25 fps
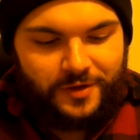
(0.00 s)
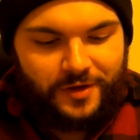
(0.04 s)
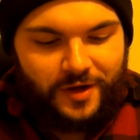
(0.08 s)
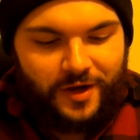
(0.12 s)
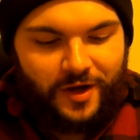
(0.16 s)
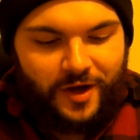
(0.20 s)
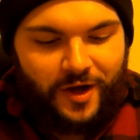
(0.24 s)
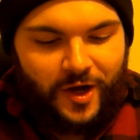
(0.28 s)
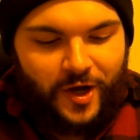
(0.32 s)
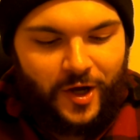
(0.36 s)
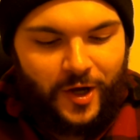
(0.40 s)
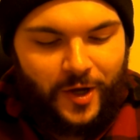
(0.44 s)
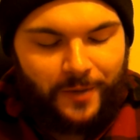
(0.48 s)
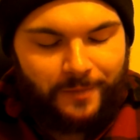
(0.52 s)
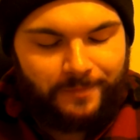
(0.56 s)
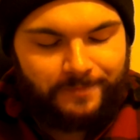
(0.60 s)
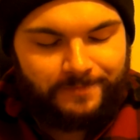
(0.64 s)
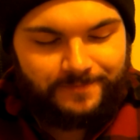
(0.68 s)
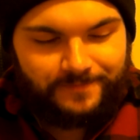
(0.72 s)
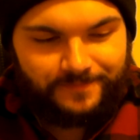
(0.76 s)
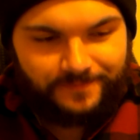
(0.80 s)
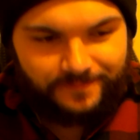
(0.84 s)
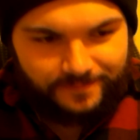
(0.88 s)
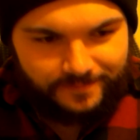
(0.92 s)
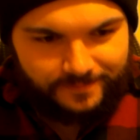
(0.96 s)
So
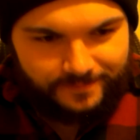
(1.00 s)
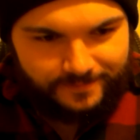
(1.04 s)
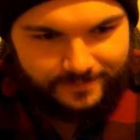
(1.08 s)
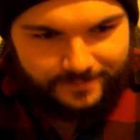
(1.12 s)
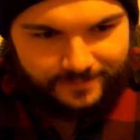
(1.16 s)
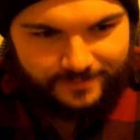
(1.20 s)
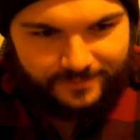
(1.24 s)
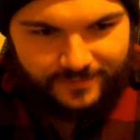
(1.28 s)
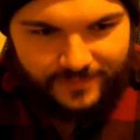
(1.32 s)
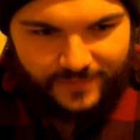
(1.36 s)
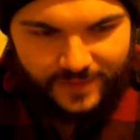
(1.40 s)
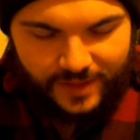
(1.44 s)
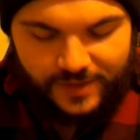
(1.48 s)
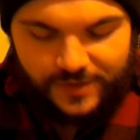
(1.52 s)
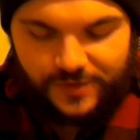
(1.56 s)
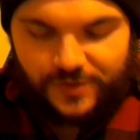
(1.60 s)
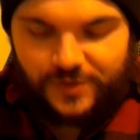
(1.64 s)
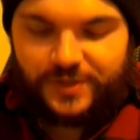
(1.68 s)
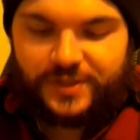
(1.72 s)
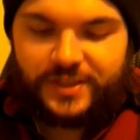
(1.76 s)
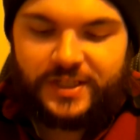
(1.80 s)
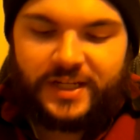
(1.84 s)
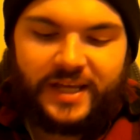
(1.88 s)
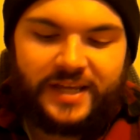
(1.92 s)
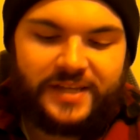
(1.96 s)

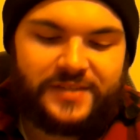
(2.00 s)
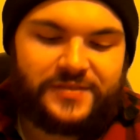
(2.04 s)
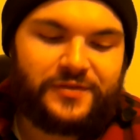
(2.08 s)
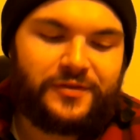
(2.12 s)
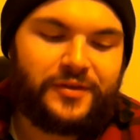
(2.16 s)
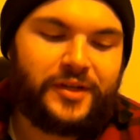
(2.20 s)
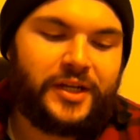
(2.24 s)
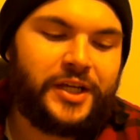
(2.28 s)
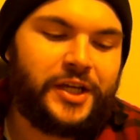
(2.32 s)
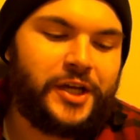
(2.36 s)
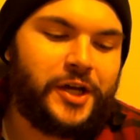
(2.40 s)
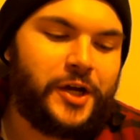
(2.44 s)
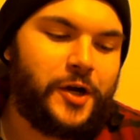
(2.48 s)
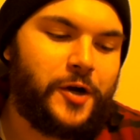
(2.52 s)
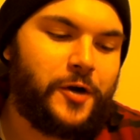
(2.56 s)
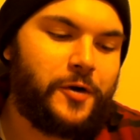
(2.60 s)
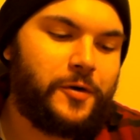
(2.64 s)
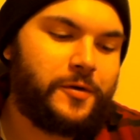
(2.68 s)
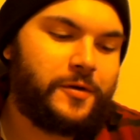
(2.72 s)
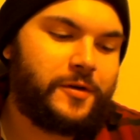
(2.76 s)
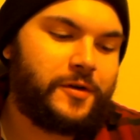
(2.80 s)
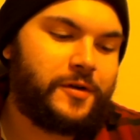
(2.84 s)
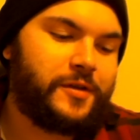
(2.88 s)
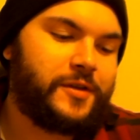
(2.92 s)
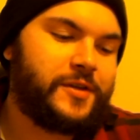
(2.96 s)
today's
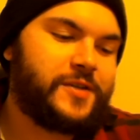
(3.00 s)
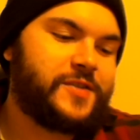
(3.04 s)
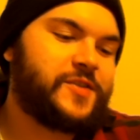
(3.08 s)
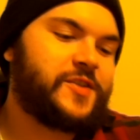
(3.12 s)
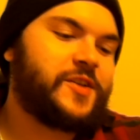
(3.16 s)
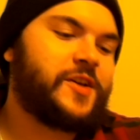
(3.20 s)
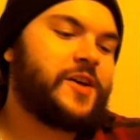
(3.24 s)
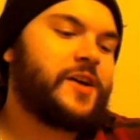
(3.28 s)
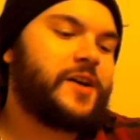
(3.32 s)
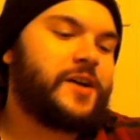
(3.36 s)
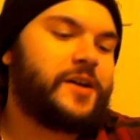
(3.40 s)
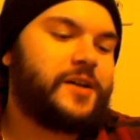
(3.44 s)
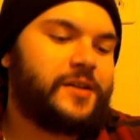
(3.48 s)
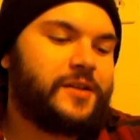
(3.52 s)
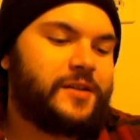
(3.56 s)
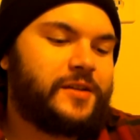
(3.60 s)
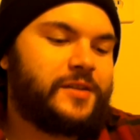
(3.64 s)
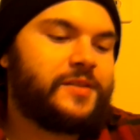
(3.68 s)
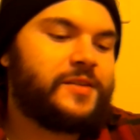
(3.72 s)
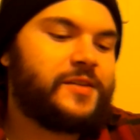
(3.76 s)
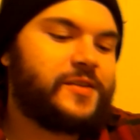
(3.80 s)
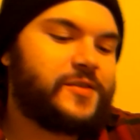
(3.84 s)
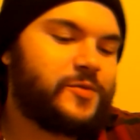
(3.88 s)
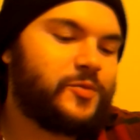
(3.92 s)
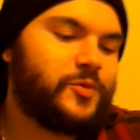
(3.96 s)
video, or
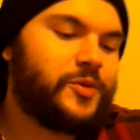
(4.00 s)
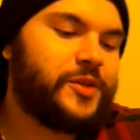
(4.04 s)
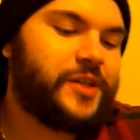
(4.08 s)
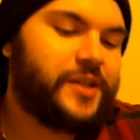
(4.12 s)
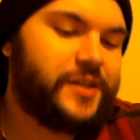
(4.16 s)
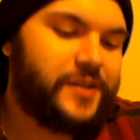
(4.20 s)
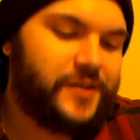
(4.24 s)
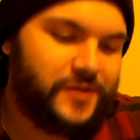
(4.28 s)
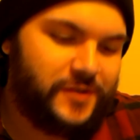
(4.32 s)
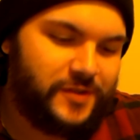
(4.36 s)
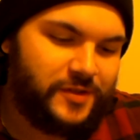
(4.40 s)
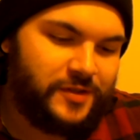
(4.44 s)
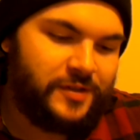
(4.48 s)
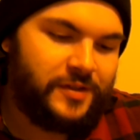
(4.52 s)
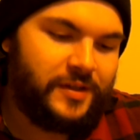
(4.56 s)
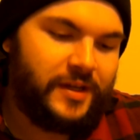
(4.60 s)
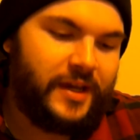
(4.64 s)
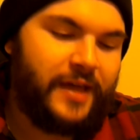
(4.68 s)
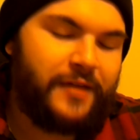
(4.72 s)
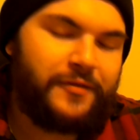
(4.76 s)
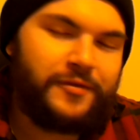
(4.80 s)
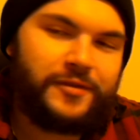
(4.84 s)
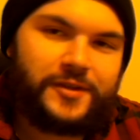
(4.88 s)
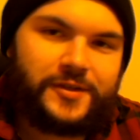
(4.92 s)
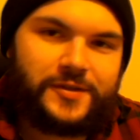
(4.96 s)
this week's,
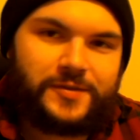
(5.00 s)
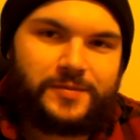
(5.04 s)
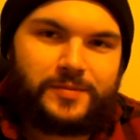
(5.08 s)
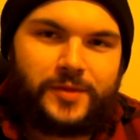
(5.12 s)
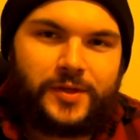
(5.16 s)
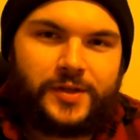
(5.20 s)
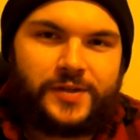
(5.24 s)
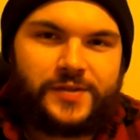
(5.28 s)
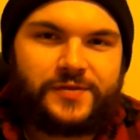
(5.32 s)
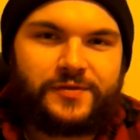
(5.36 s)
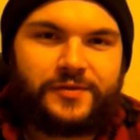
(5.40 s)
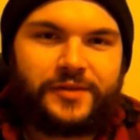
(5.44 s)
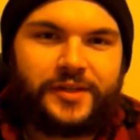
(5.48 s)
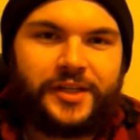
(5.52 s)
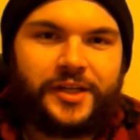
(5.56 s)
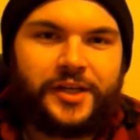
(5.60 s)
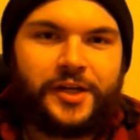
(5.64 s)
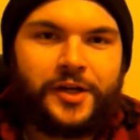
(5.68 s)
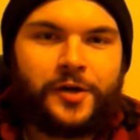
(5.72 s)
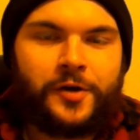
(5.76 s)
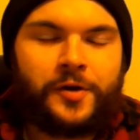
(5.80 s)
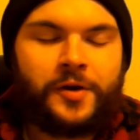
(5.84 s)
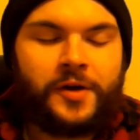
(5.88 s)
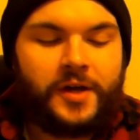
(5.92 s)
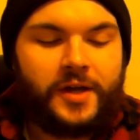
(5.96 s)
half this month's
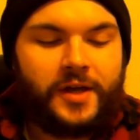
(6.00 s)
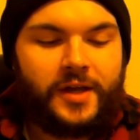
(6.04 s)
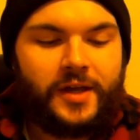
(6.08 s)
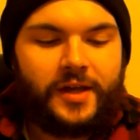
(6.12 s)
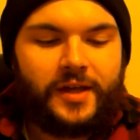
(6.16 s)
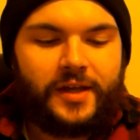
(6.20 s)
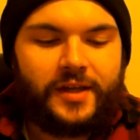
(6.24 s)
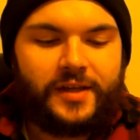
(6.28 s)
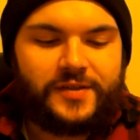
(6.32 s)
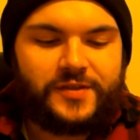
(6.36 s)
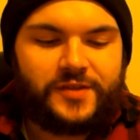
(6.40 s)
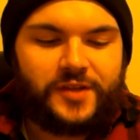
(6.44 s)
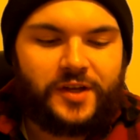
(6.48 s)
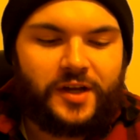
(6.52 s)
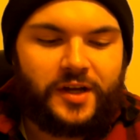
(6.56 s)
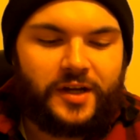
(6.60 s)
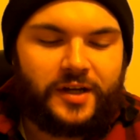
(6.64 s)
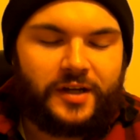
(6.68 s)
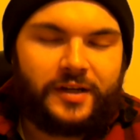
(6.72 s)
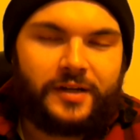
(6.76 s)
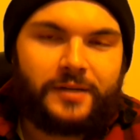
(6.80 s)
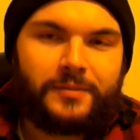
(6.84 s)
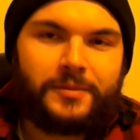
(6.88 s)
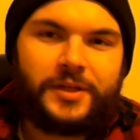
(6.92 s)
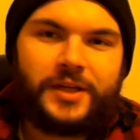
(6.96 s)
video, is
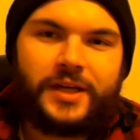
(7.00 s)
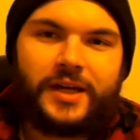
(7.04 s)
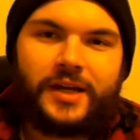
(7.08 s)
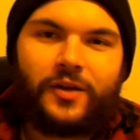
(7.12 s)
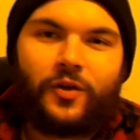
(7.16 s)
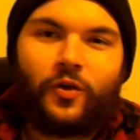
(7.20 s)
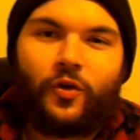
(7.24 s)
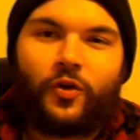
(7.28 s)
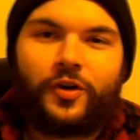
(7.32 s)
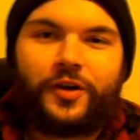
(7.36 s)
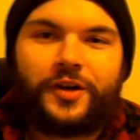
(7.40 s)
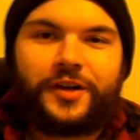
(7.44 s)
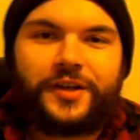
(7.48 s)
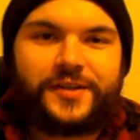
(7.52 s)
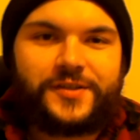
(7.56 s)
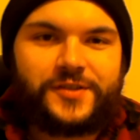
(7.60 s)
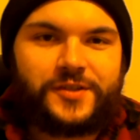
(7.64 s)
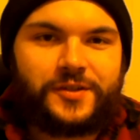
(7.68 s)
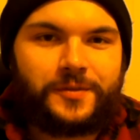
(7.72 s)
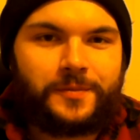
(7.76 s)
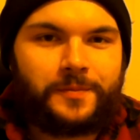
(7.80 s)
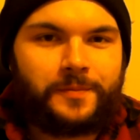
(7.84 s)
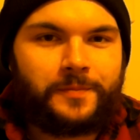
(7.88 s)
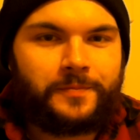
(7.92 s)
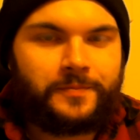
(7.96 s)
going to be on
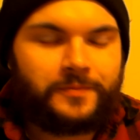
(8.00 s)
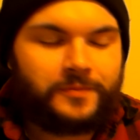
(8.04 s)
lookism.